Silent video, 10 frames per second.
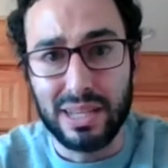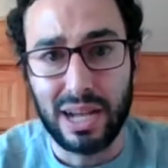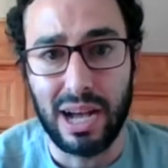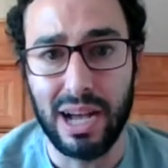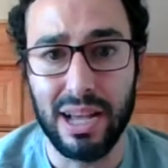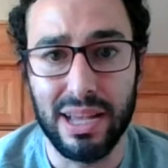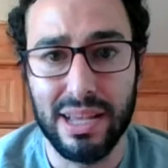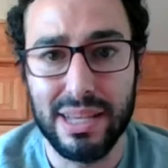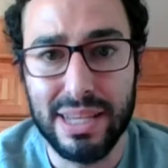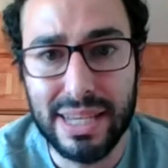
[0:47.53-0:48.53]

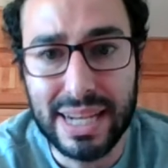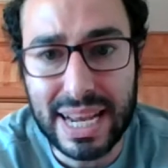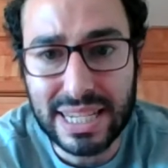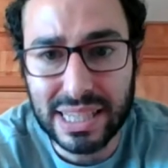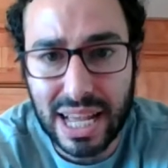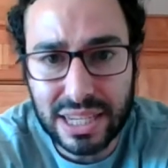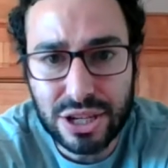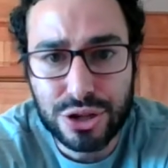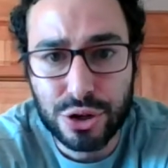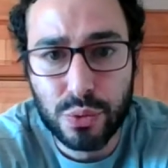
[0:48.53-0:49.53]
it has a lot
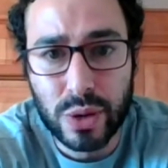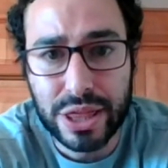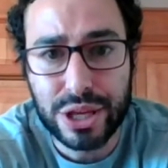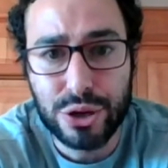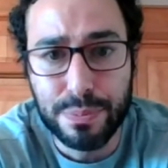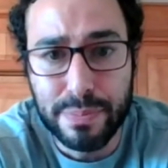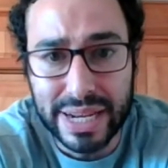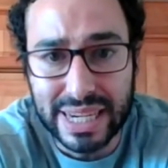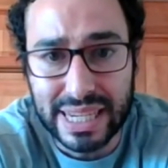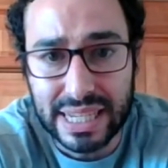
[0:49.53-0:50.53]
to do with
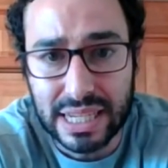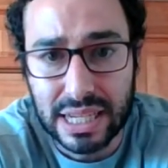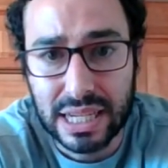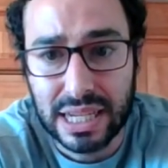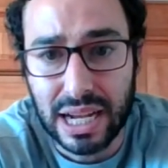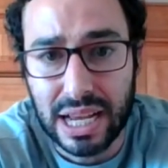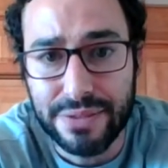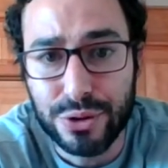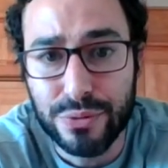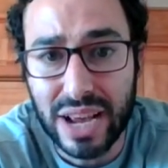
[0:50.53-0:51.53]
humidity.
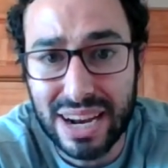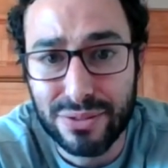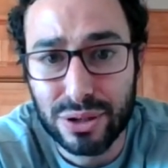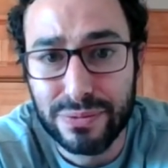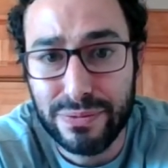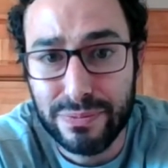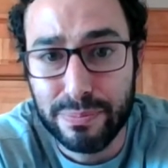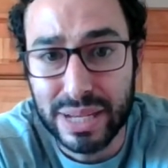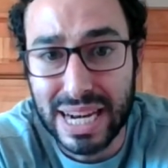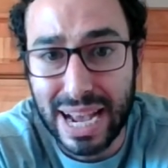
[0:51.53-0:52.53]
If you've ever
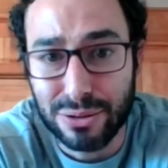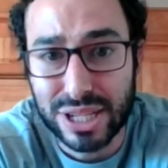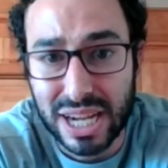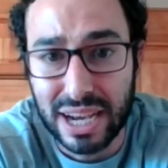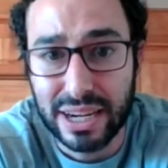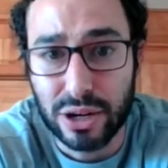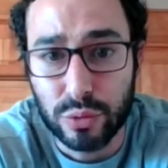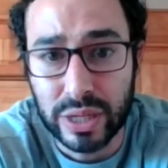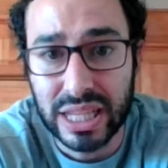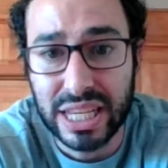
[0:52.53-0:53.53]
been outside on a
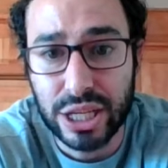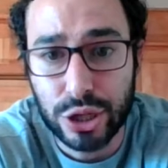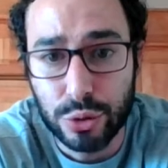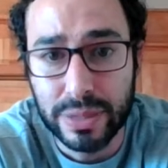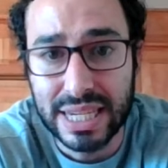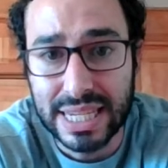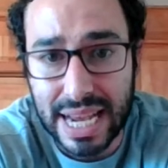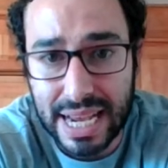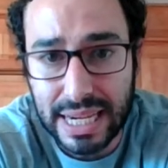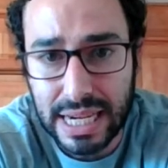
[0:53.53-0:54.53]
really humid
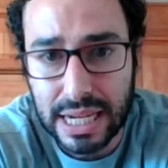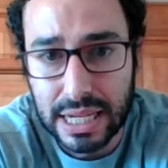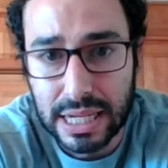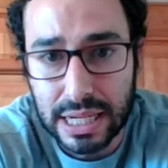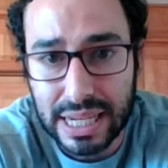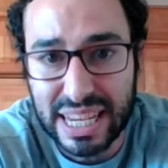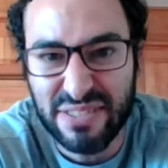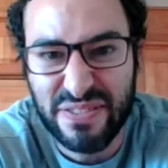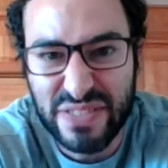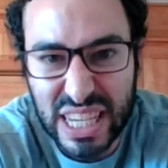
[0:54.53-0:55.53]
day, it
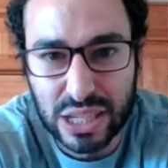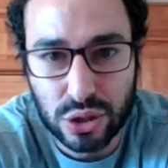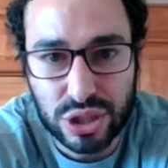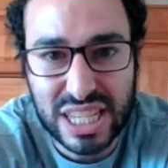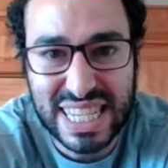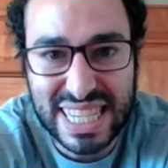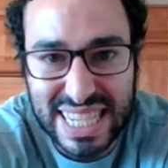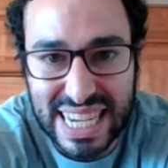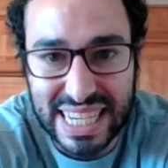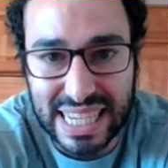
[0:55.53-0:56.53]
feels
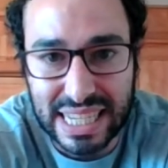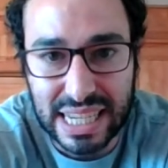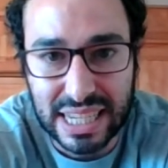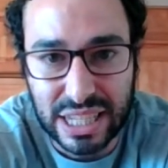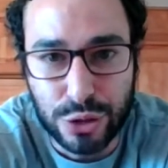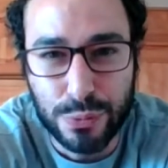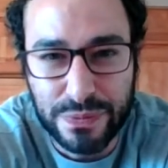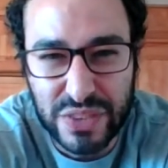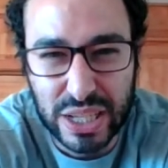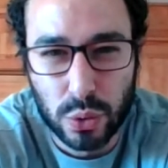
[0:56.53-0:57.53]
sticky. You
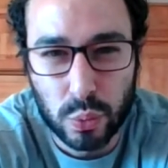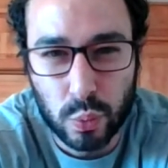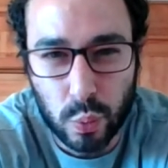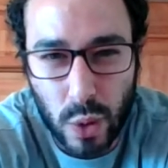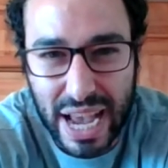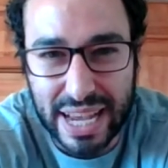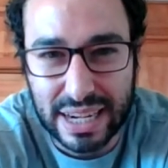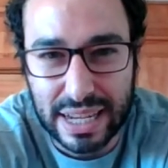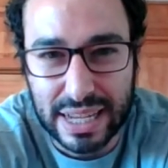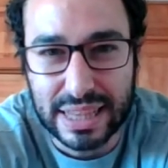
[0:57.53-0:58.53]
feel
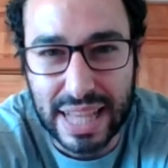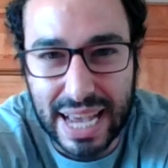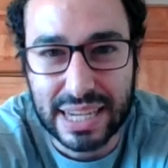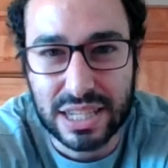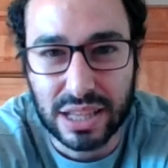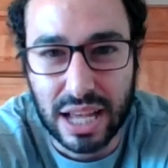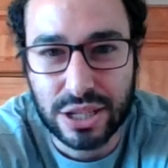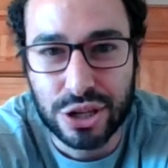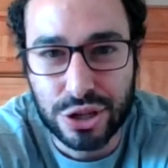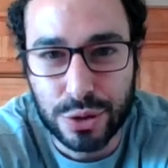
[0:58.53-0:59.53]
wet, and that has a lot
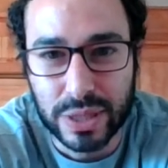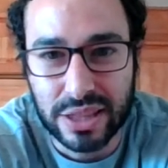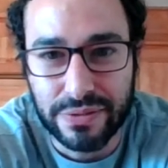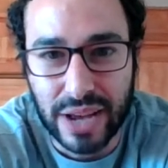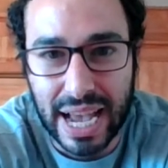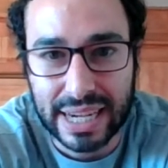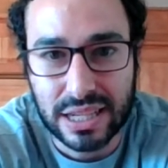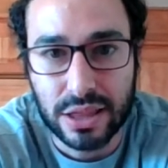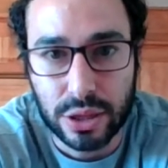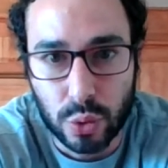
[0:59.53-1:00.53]
to do with the
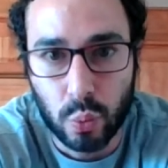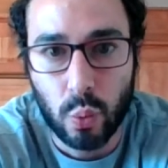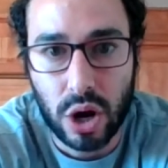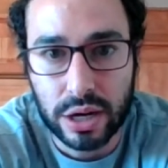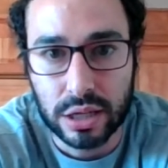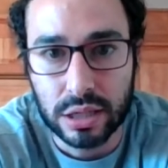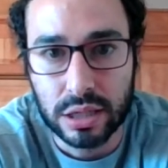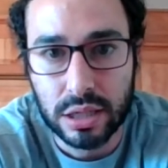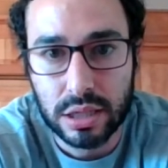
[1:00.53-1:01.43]
fact that the water